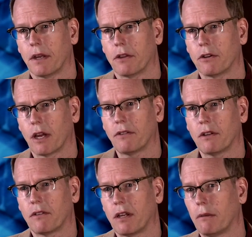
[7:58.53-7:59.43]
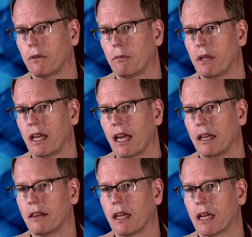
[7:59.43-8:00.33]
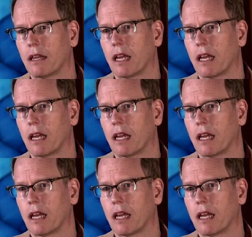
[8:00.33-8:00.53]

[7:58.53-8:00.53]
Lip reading: There doesn't seem to be anything in